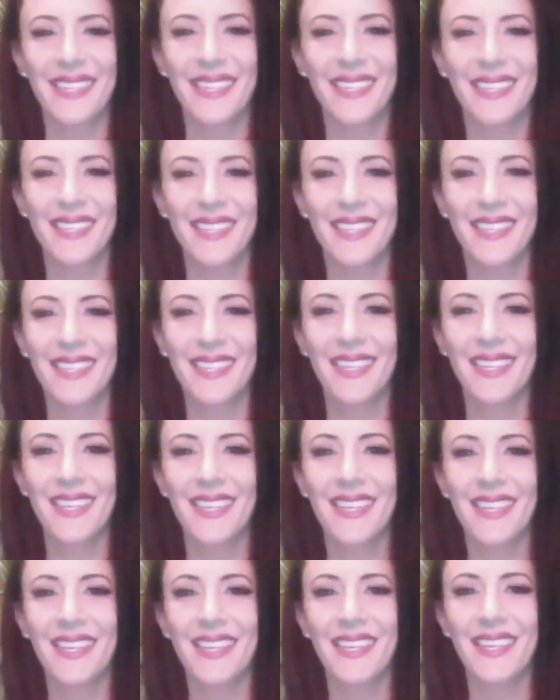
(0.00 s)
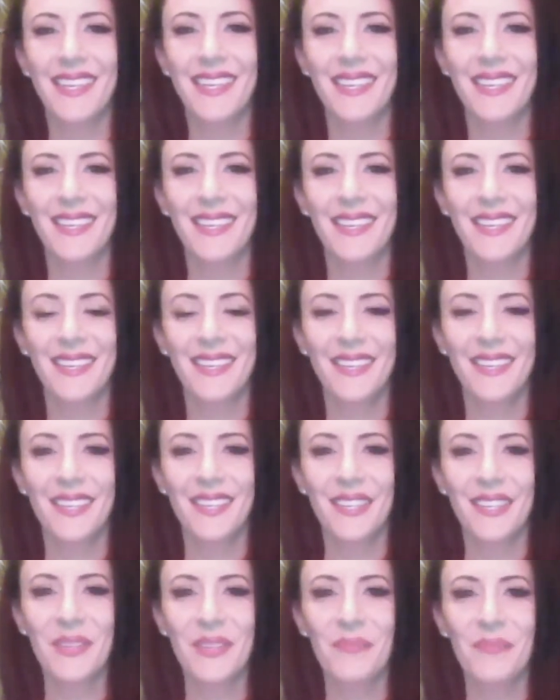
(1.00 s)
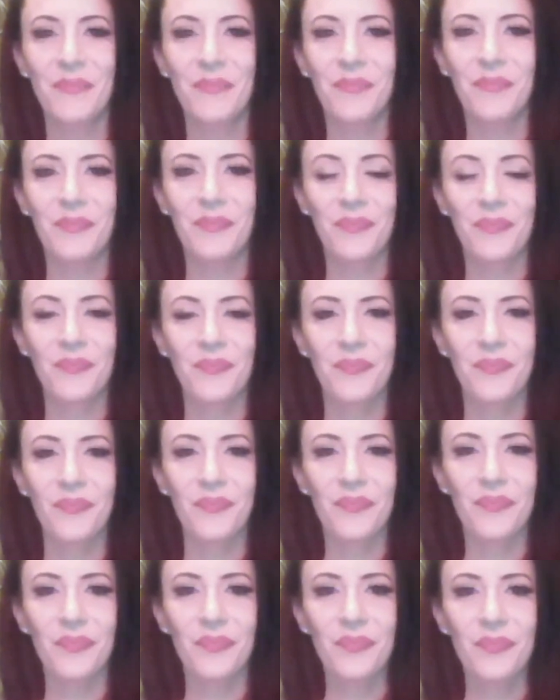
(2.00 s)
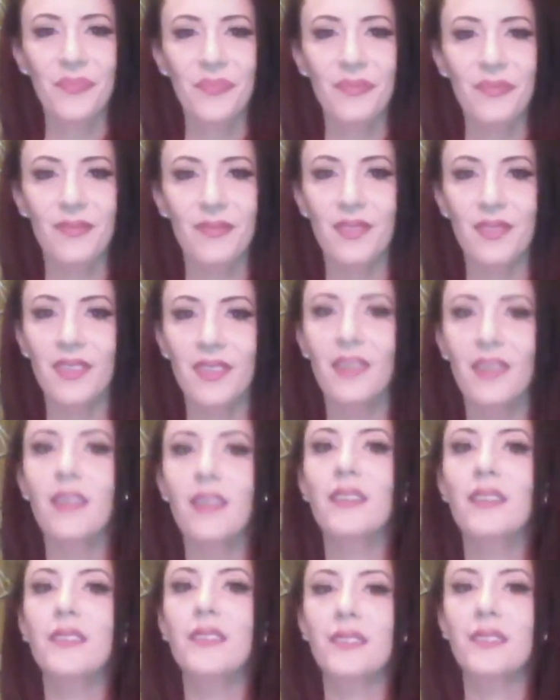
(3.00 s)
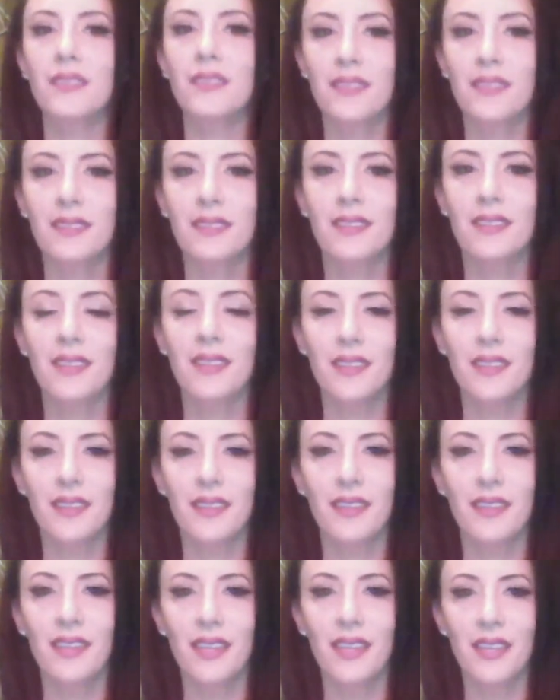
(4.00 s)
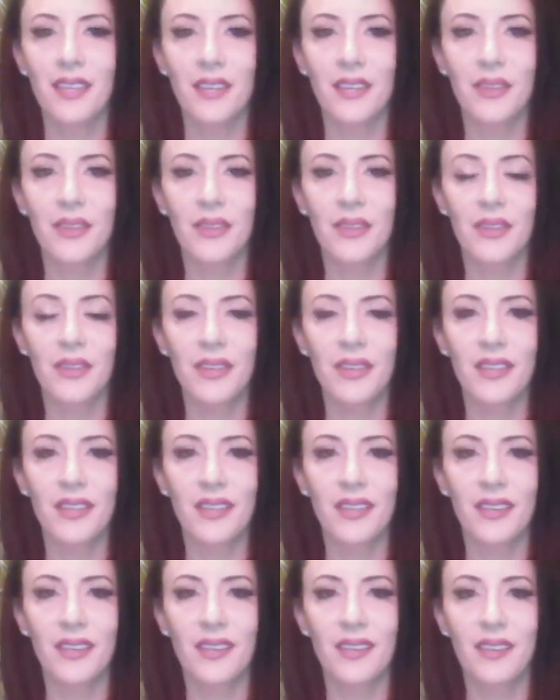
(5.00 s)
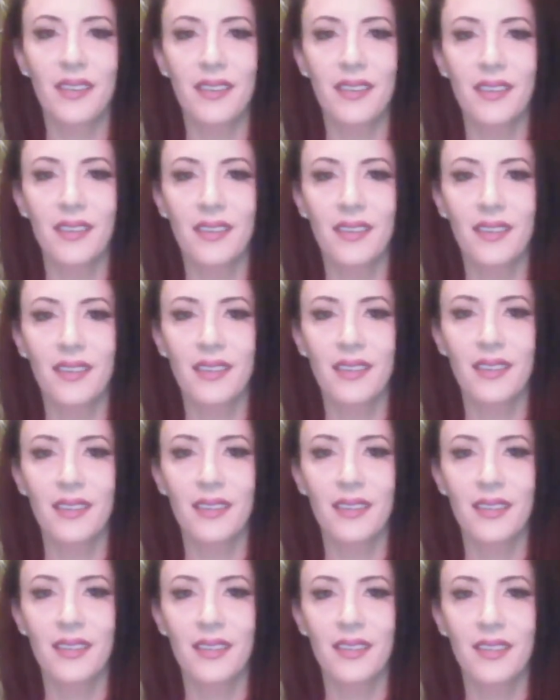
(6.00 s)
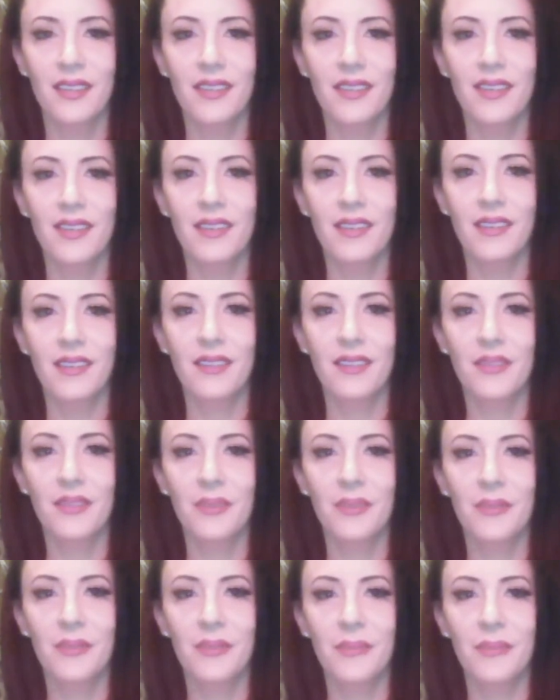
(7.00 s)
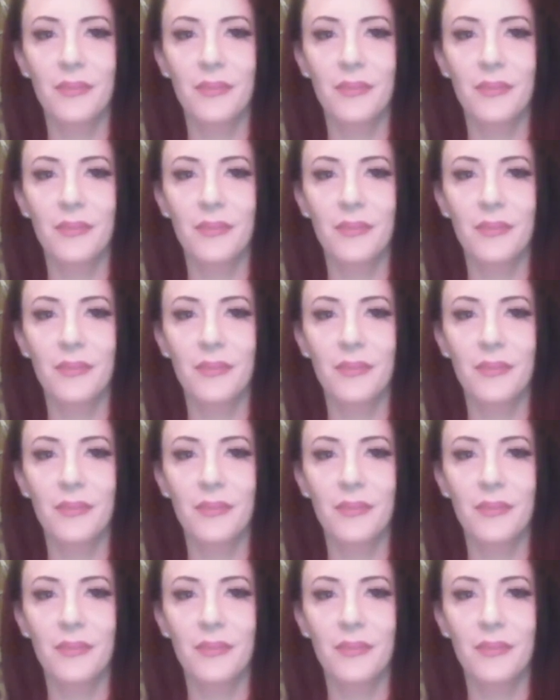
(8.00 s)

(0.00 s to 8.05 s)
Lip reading: [no speech]